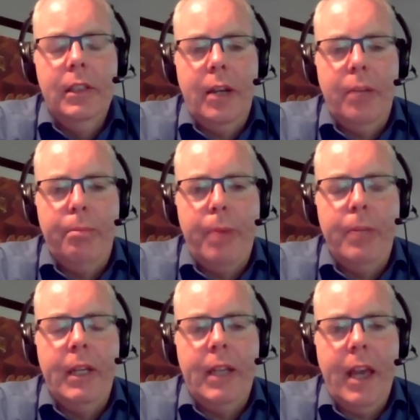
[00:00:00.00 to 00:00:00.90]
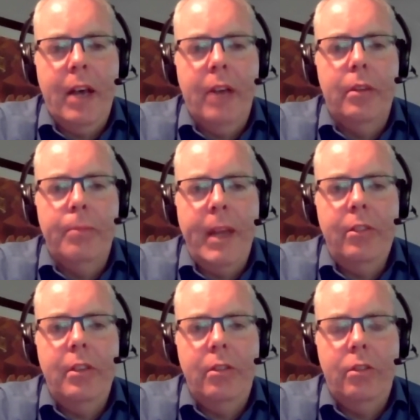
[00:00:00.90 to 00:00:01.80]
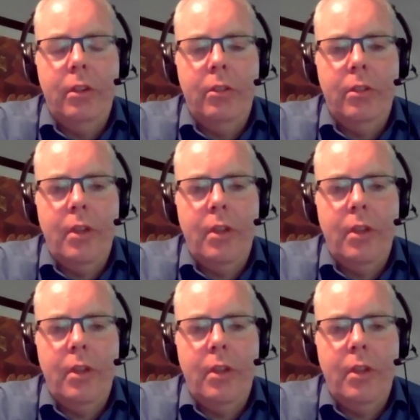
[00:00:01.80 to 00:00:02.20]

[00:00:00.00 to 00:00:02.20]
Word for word: kind of public health message as,